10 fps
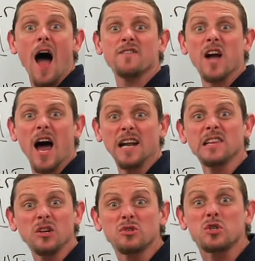I've got a
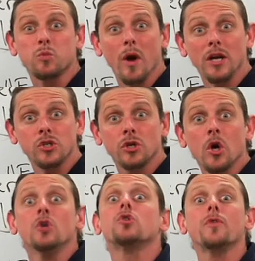little switch
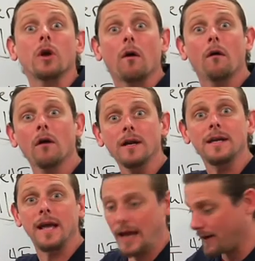so that current
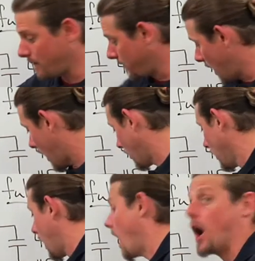can't flow
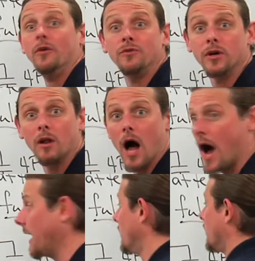until
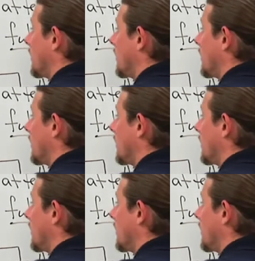I